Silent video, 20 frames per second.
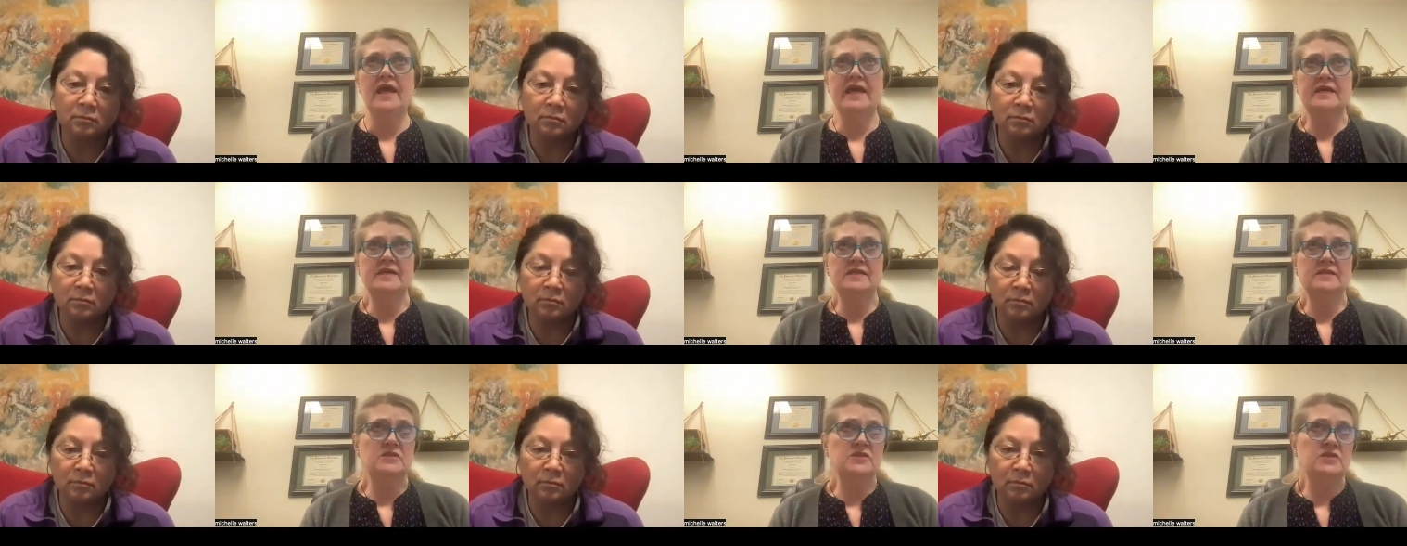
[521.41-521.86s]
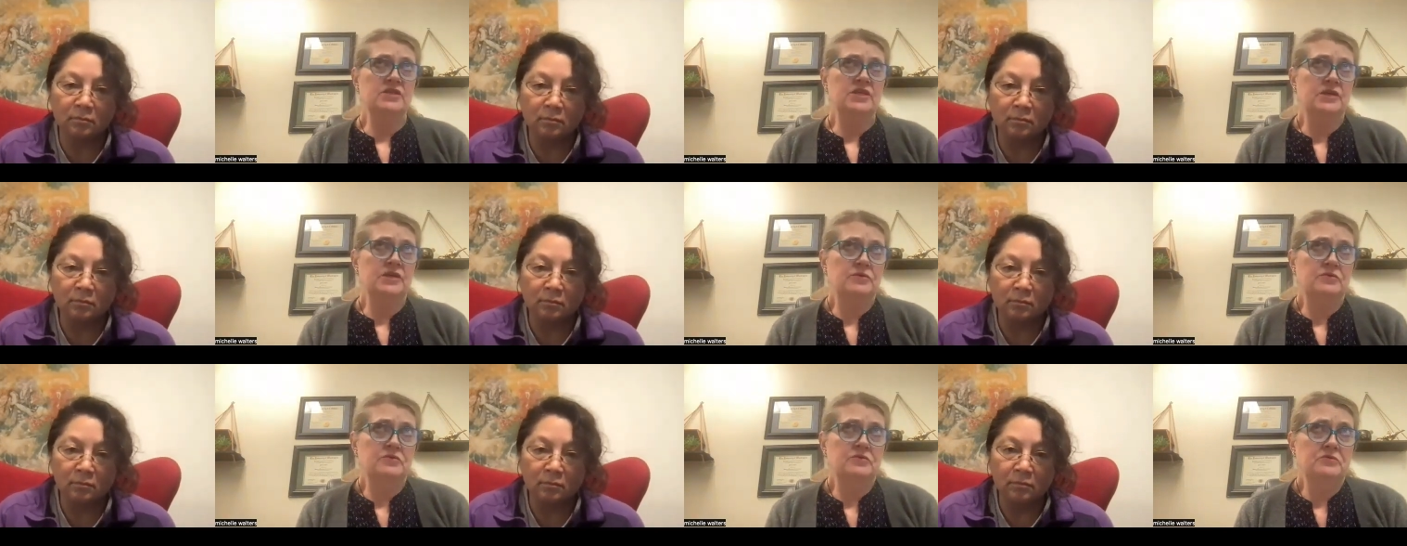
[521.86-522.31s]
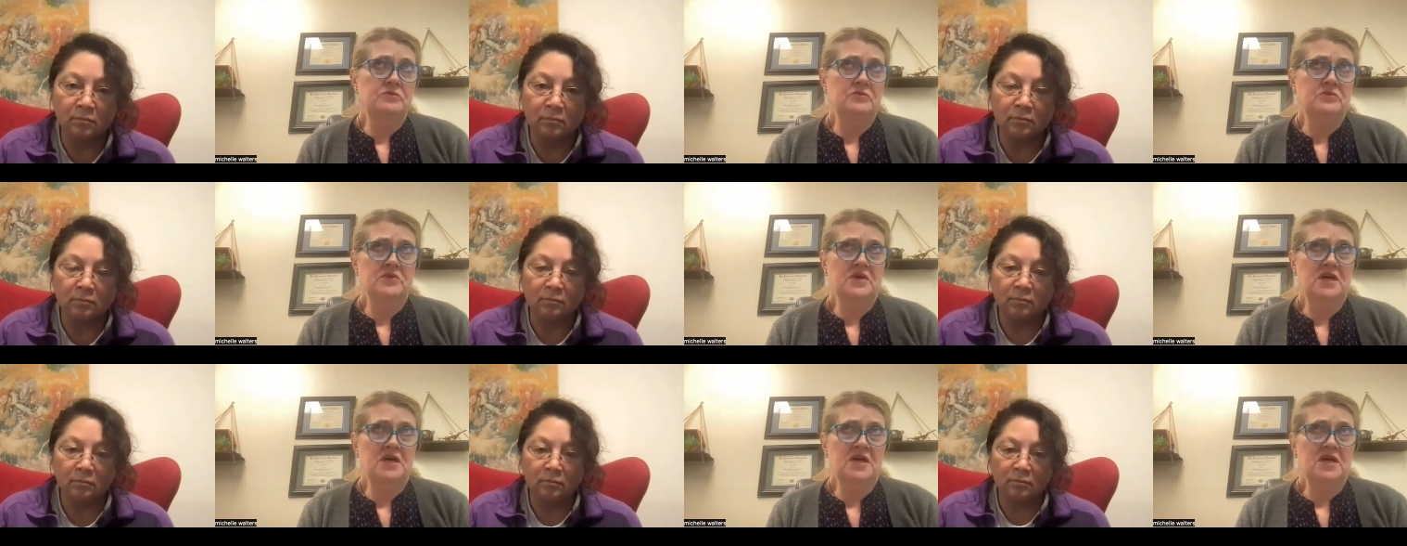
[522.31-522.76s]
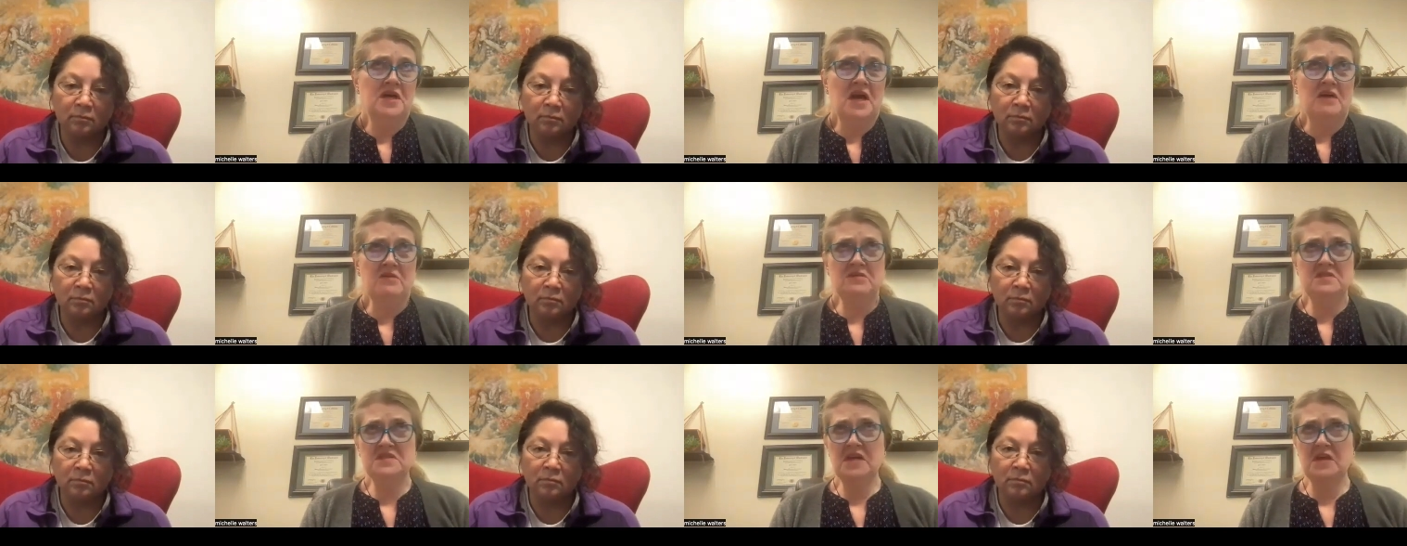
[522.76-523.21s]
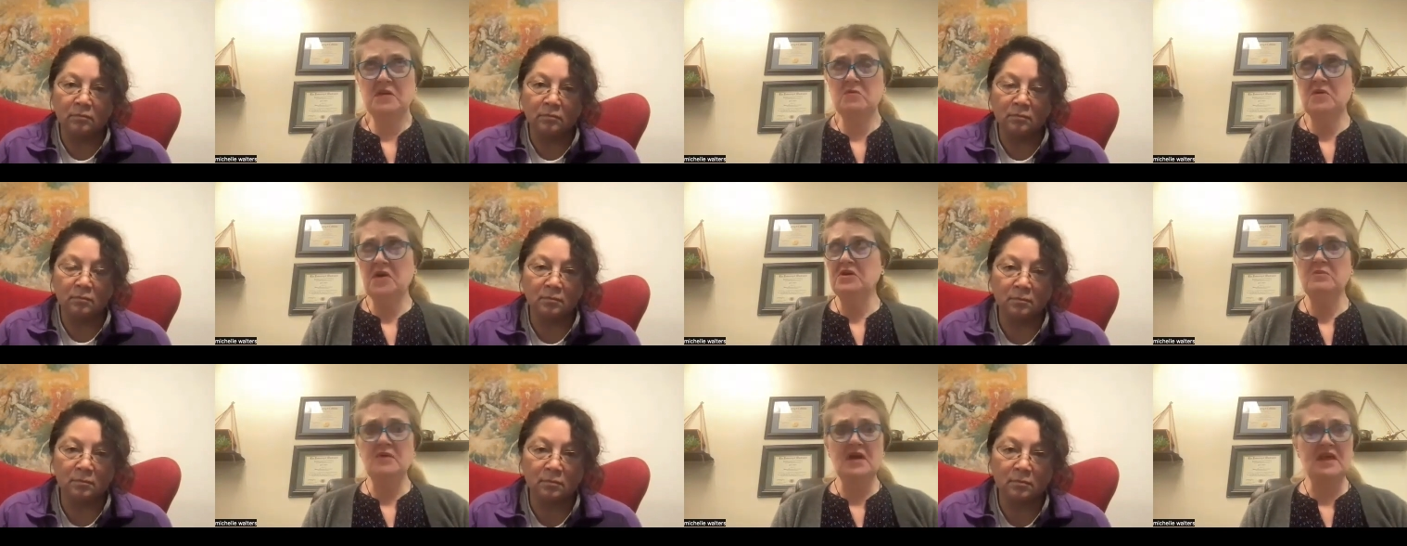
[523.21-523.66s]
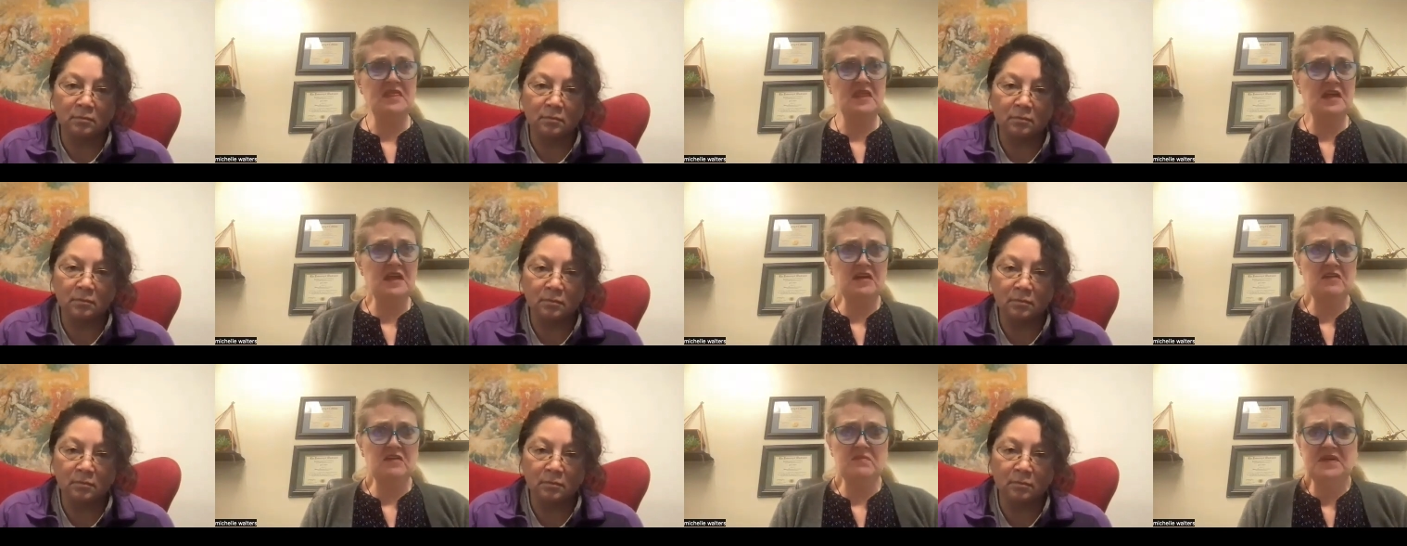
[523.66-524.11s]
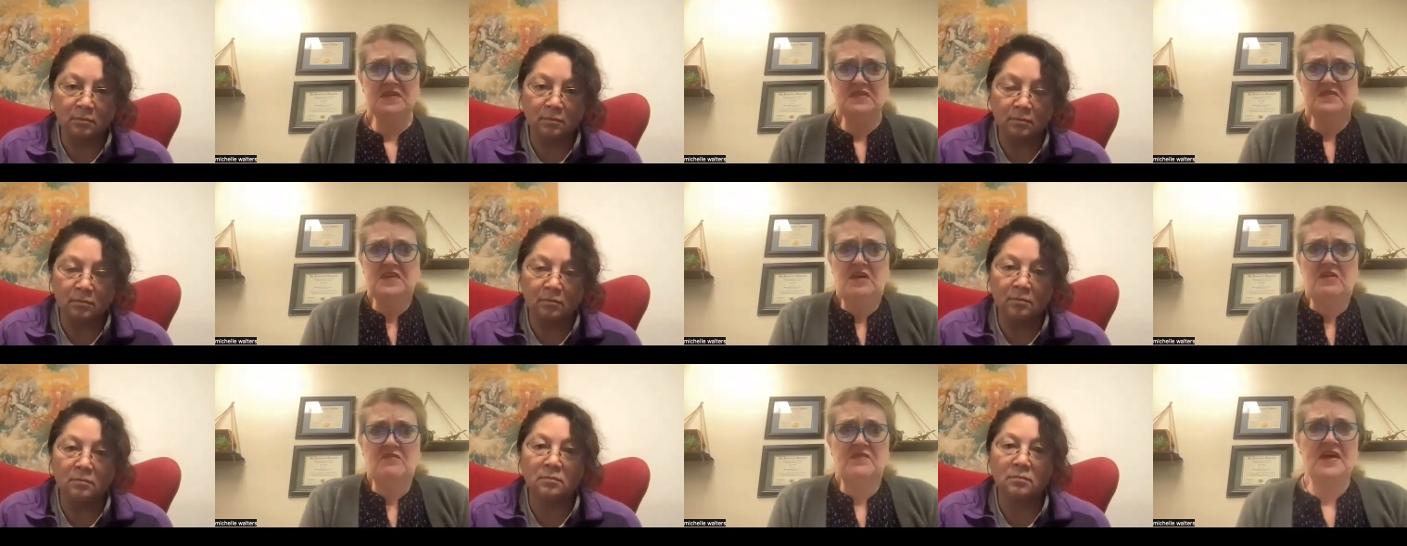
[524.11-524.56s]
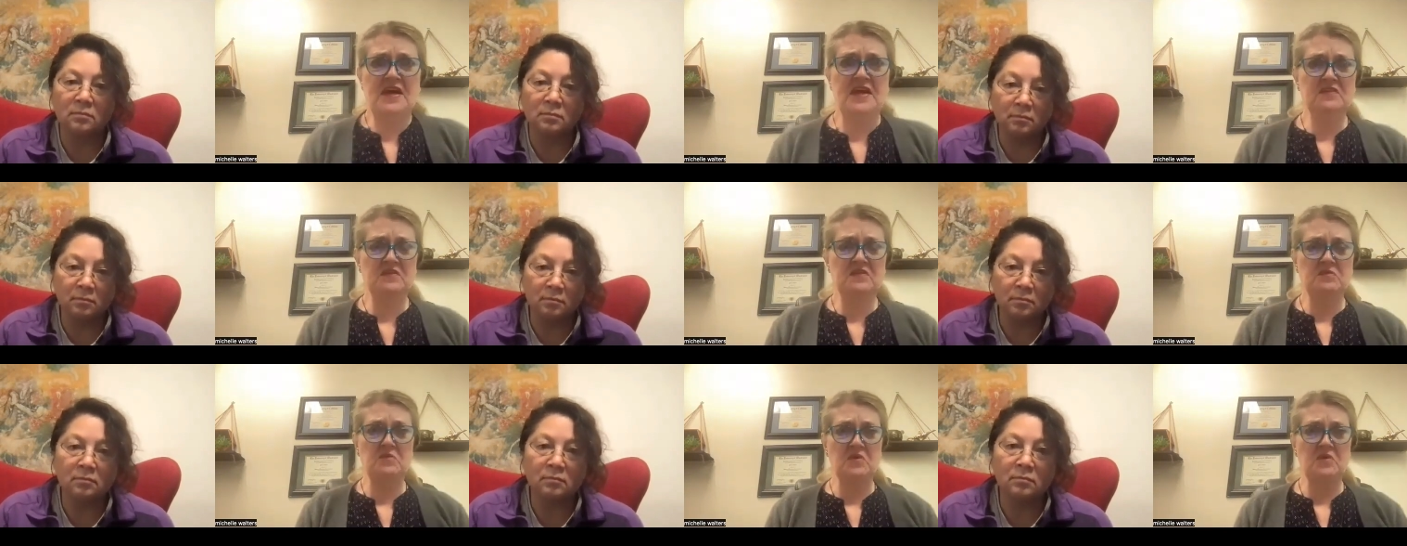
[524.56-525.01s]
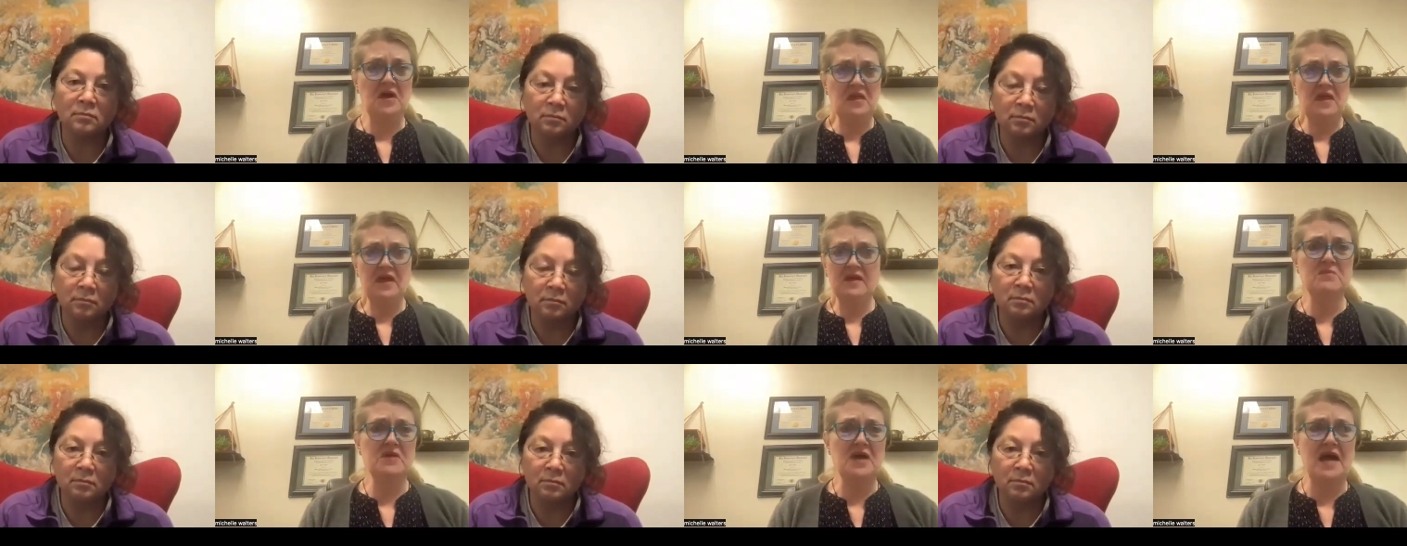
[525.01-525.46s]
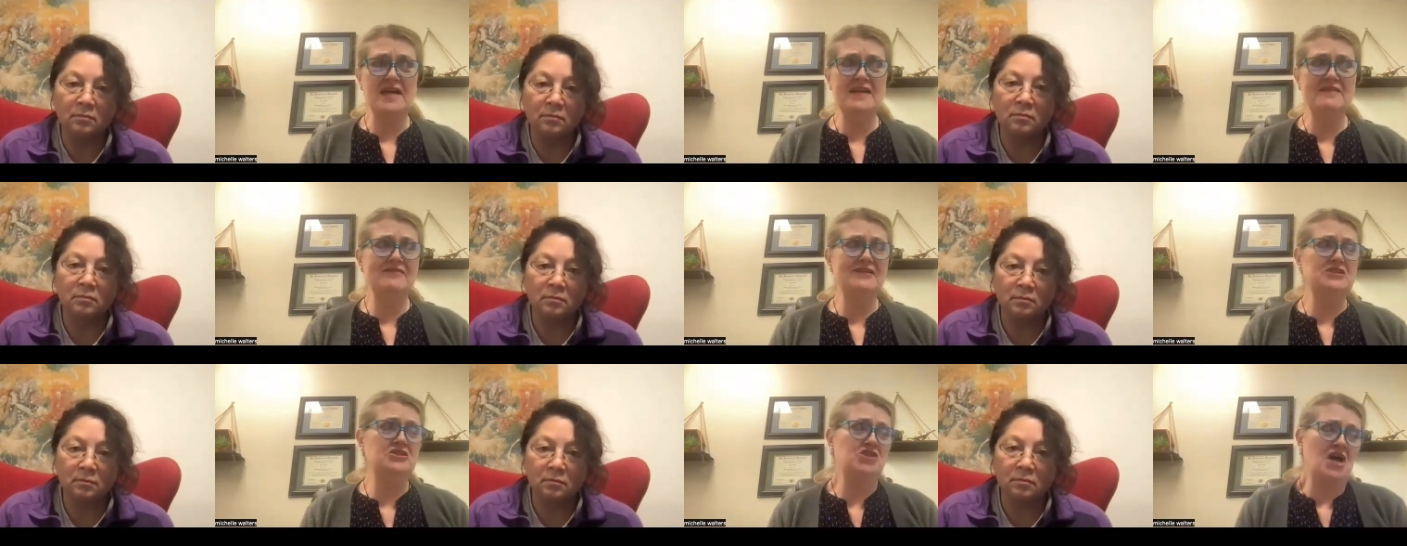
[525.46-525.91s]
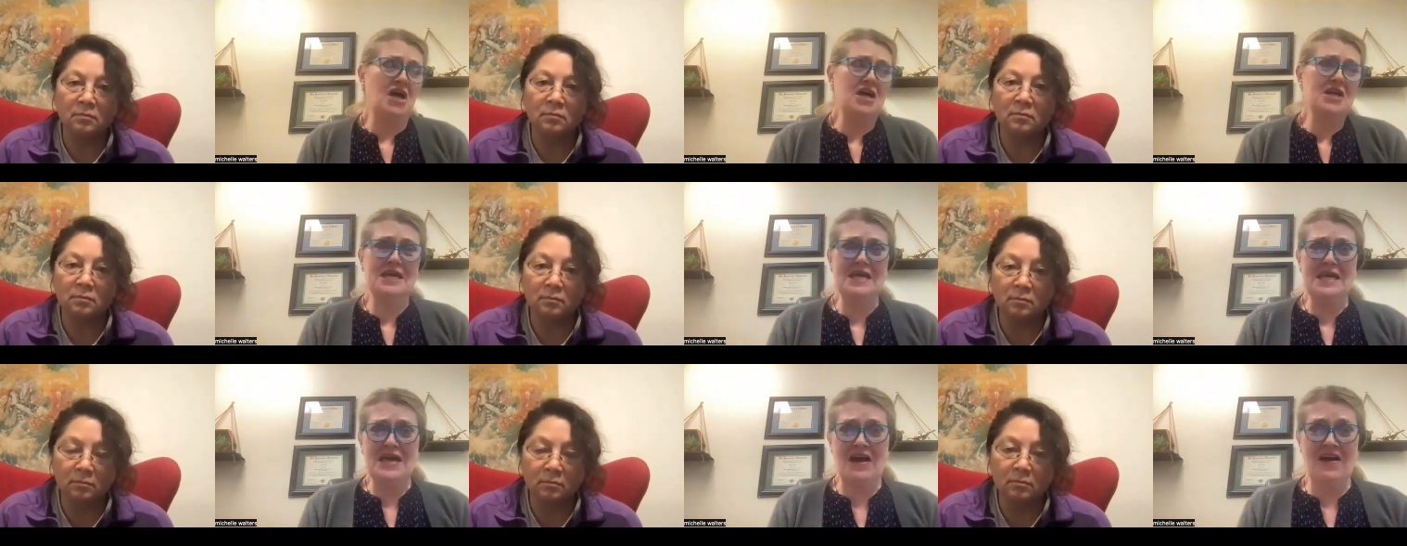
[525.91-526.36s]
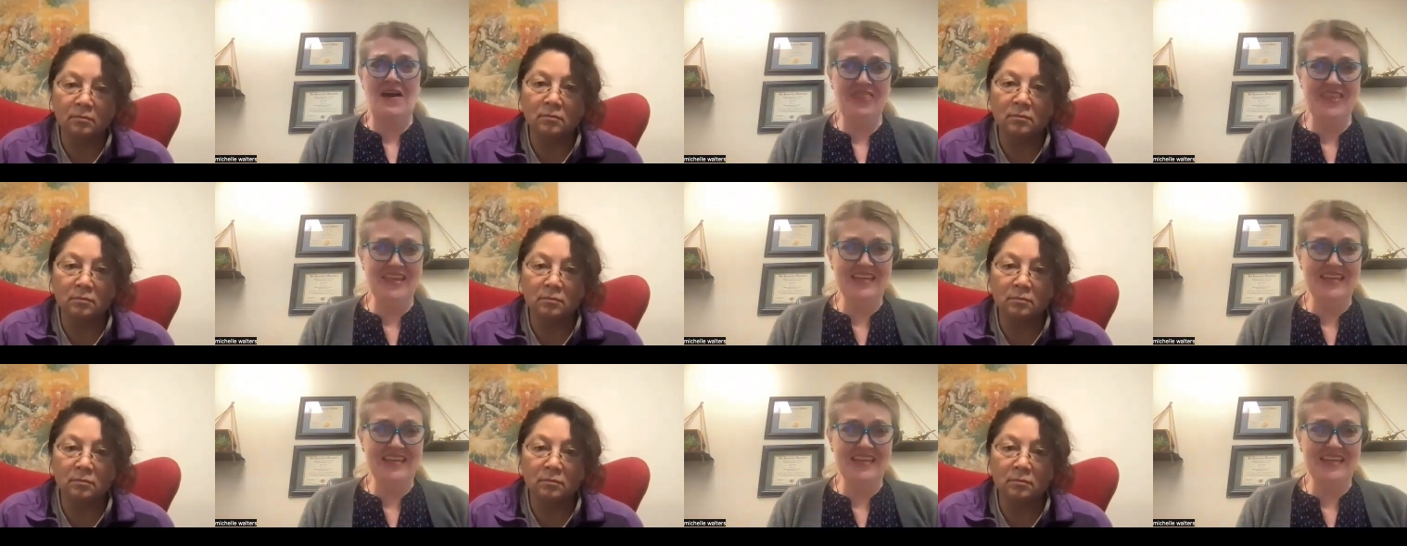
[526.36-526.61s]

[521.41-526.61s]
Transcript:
Speaker 1: And so I was like, what do I think of myself as? Well, I'm kind of a junkie